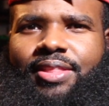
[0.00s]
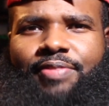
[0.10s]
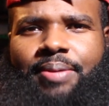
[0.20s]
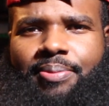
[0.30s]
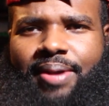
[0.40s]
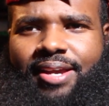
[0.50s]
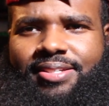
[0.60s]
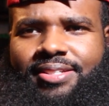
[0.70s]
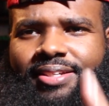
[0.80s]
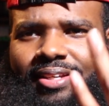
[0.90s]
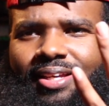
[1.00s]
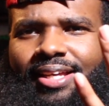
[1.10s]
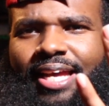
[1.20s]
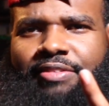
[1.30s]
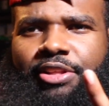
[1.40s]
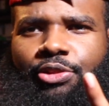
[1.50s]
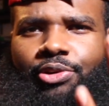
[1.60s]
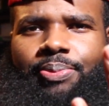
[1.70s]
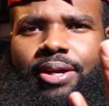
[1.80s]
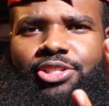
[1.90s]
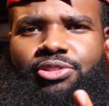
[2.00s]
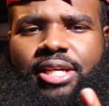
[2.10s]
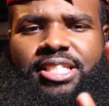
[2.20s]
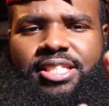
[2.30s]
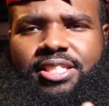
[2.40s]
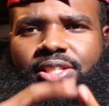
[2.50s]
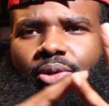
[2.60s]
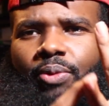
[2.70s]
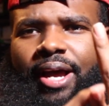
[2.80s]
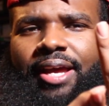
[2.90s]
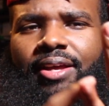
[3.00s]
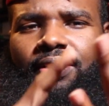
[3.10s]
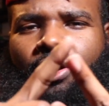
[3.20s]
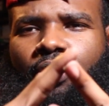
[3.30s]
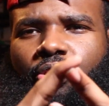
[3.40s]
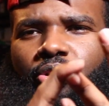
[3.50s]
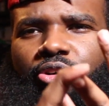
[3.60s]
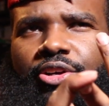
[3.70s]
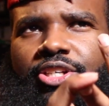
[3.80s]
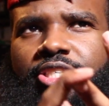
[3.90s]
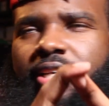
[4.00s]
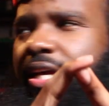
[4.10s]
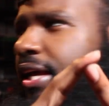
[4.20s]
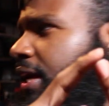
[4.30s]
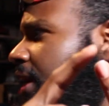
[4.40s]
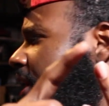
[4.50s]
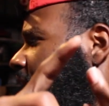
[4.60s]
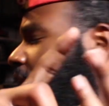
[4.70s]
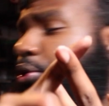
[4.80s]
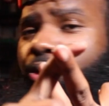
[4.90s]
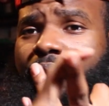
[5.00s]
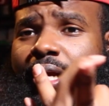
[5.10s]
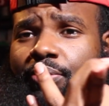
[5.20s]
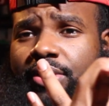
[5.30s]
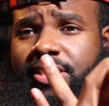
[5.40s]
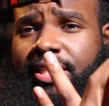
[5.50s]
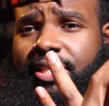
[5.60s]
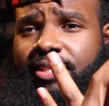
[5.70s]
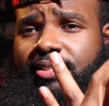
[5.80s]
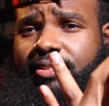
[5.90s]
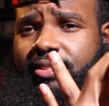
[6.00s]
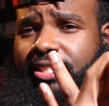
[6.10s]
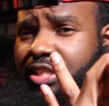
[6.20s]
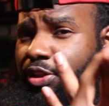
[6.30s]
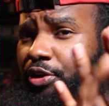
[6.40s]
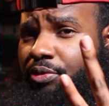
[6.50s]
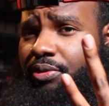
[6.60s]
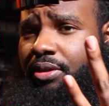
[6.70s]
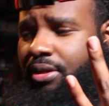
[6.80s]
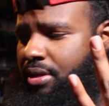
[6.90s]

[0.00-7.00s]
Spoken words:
The Vapor Max came with 3 pair of shoelaces. The white, orange, and green, I want to say it is. It's the third one.